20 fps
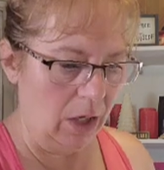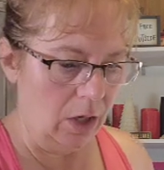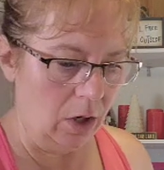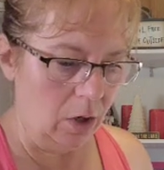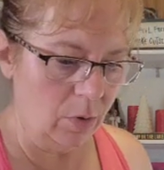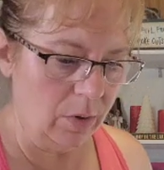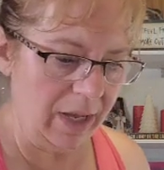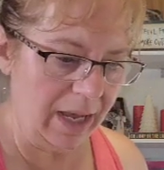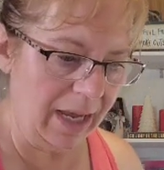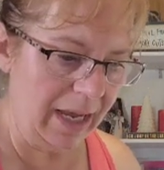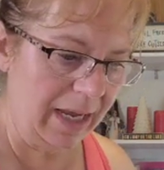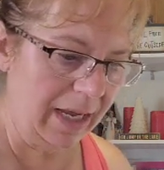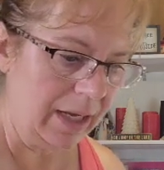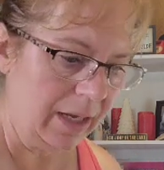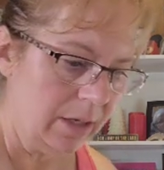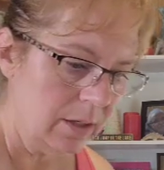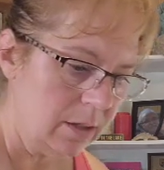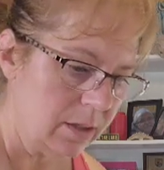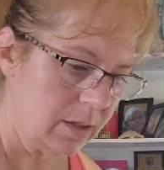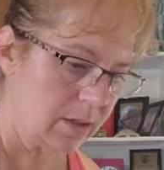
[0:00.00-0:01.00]
Okay,
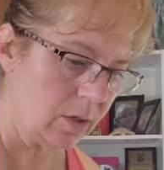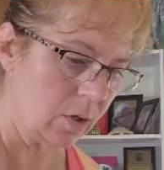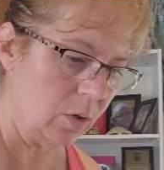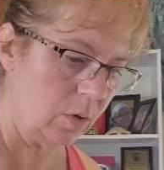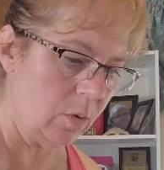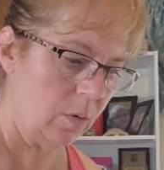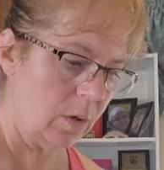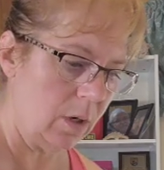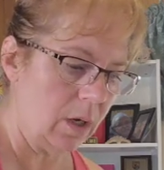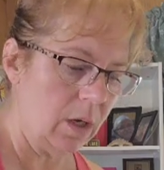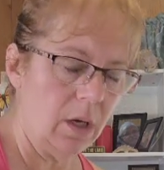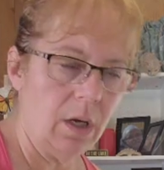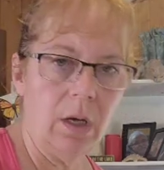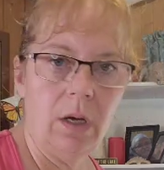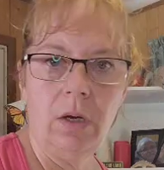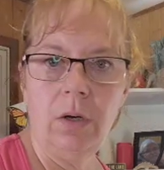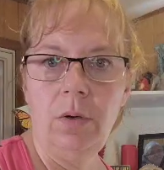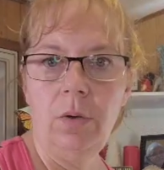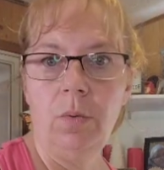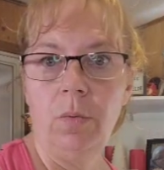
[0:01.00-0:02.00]
so
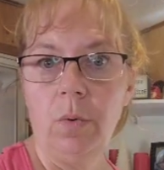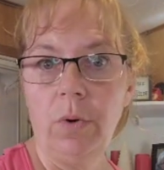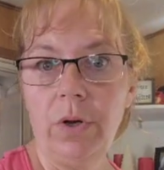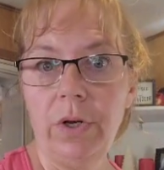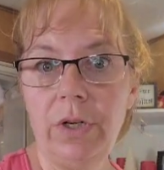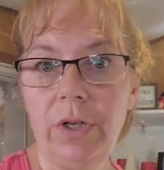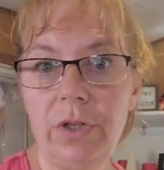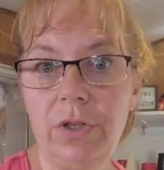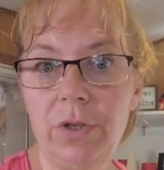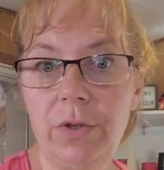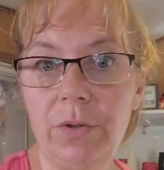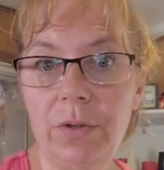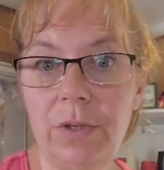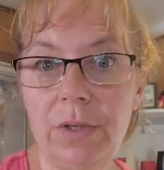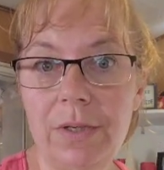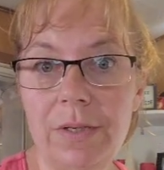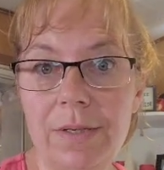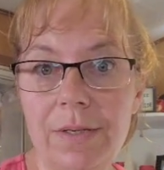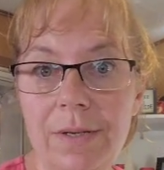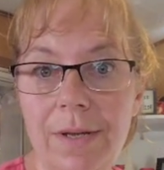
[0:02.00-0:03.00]
we're gonna do
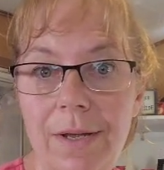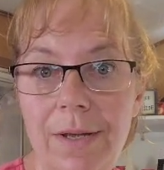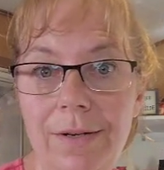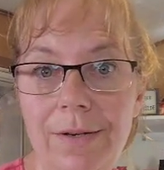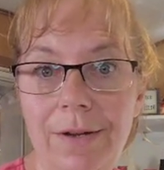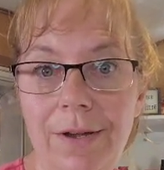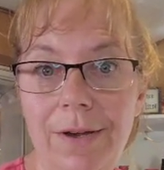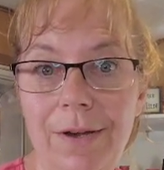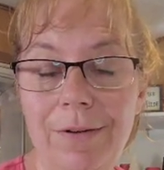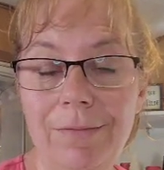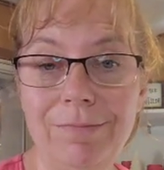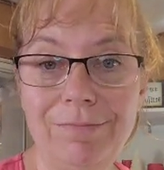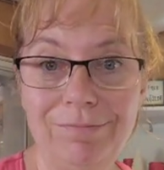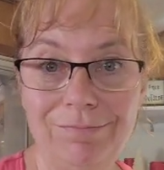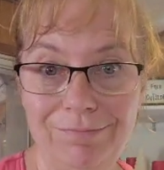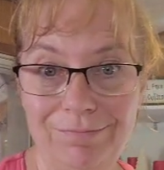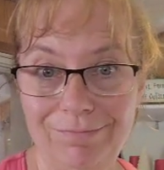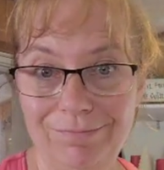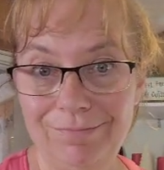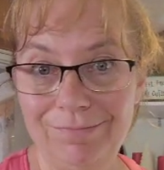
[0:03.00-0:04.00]
this, and
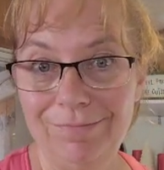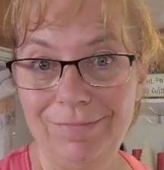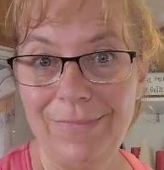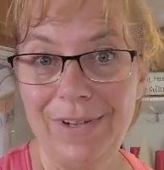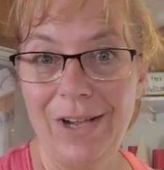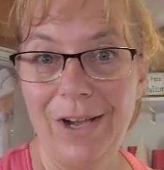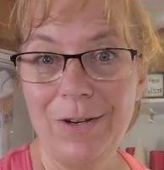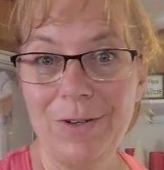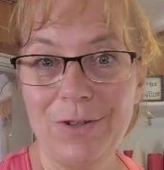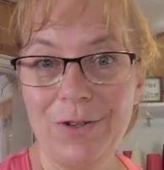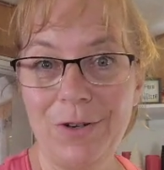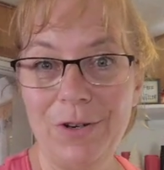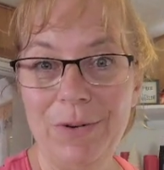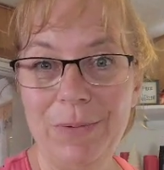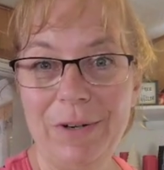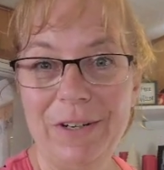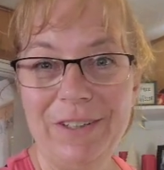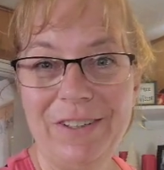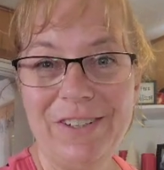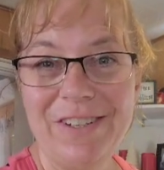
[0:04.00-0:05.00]
I'll show you
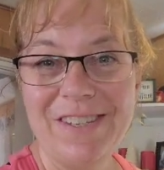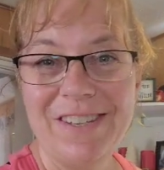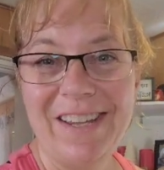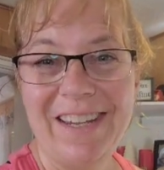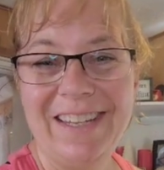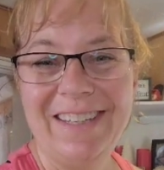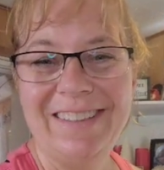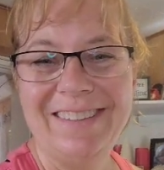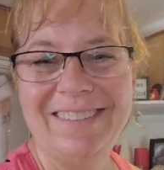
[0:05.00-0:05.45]
what it looks like.